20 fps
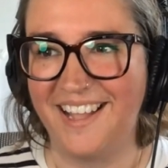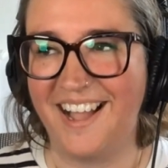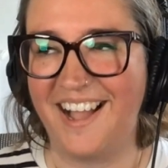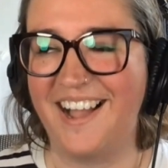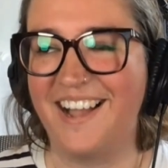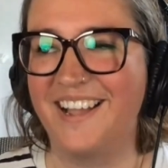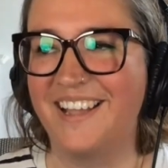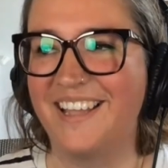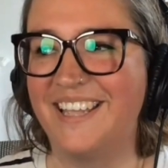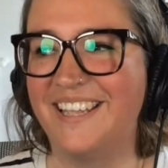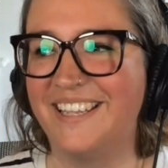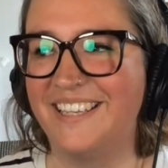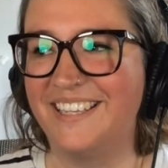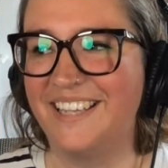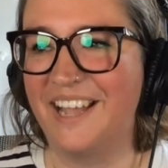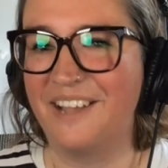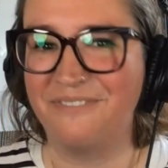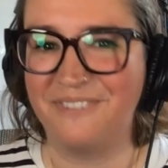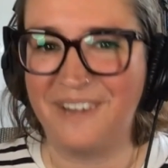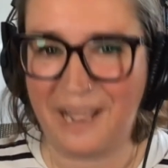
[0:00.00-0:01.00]
I
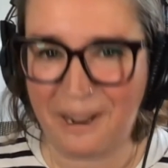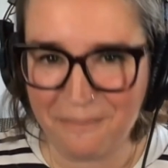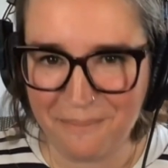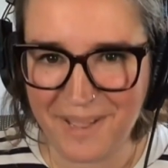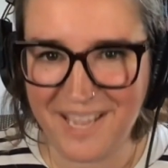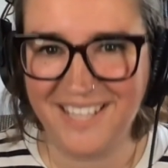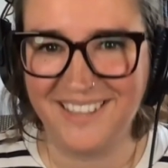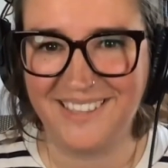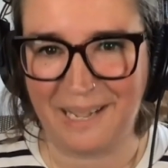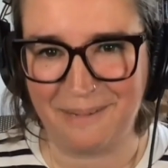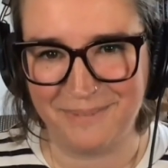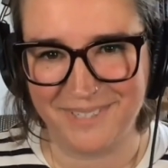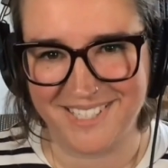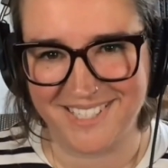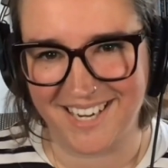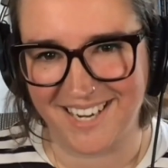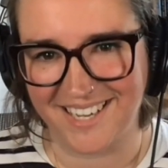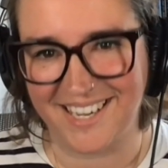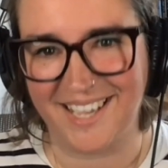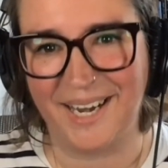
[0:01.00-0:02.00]
have now made that
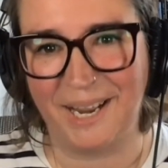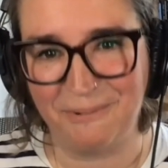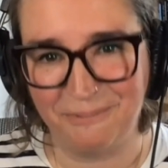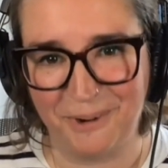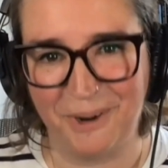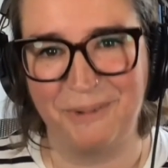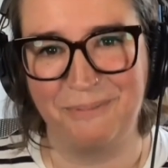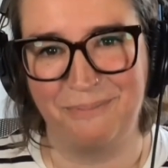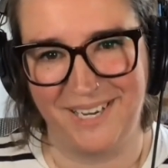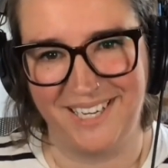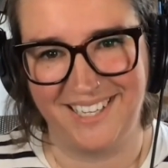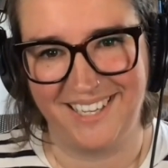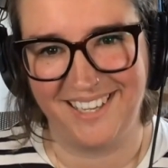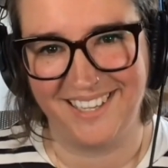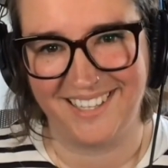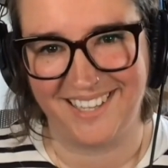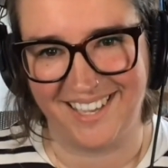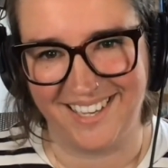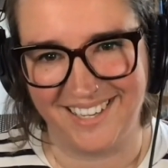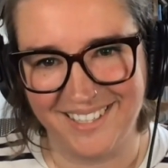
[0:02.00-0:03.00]
mistake and I won't make it
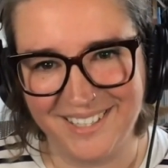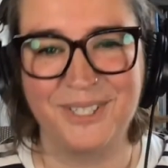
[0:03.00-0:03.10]
again.